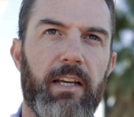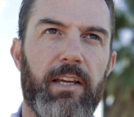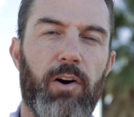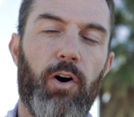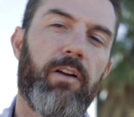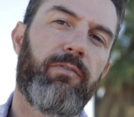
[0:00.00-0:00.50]

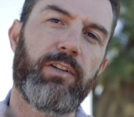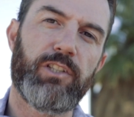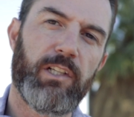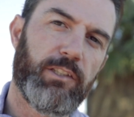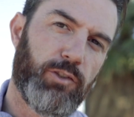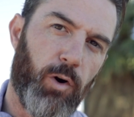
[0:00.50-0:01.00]
It
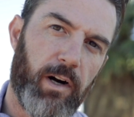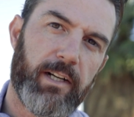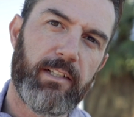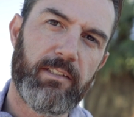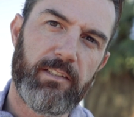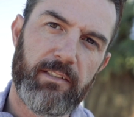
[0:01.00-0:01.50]
artificially
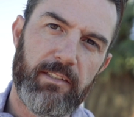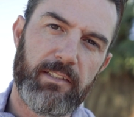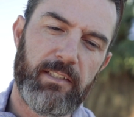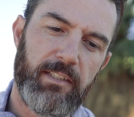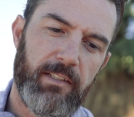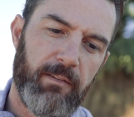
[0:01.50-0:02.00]
darkens the
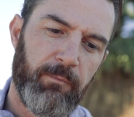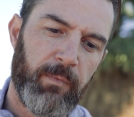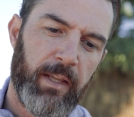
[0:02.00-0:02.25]
scene